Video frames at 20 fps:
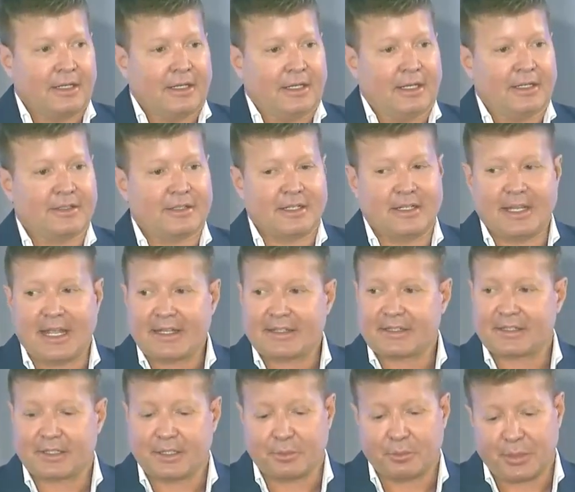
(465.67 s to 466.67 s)
And so
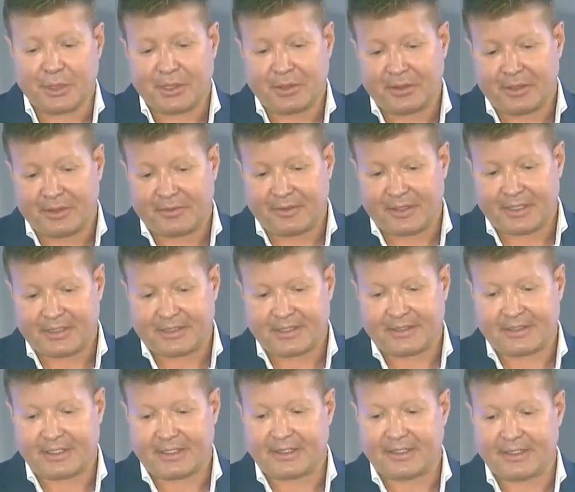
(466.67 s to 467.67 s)
that's the beauty of this,
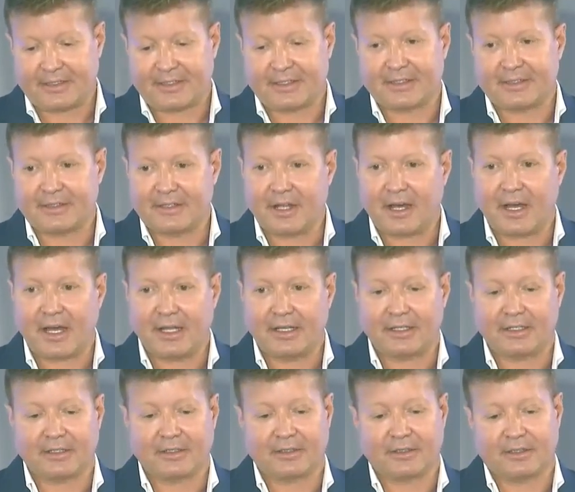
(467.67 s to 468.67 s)
is that this is not